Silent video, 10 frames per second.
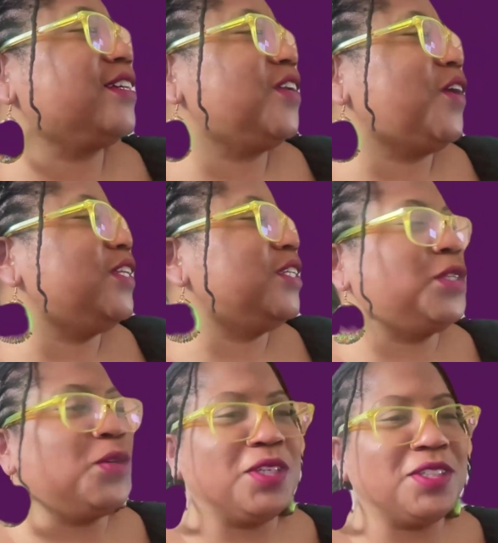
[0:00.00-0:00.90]
and all the
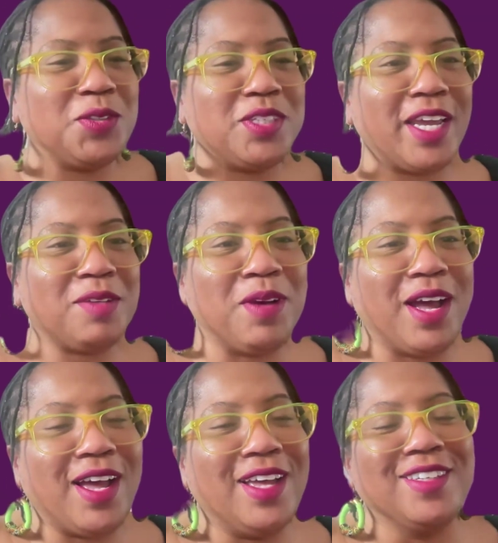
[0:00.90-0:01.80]
students who take
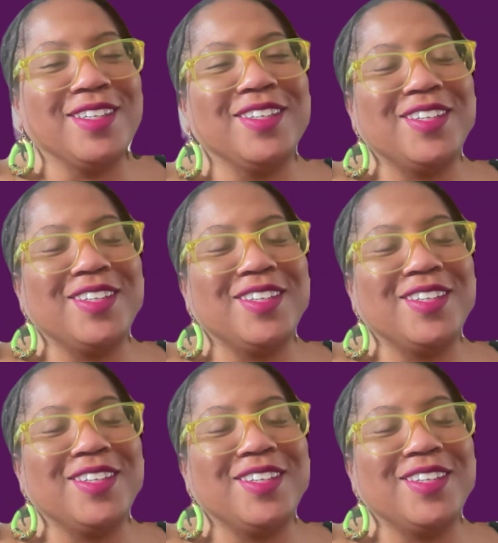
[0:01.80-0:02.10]
my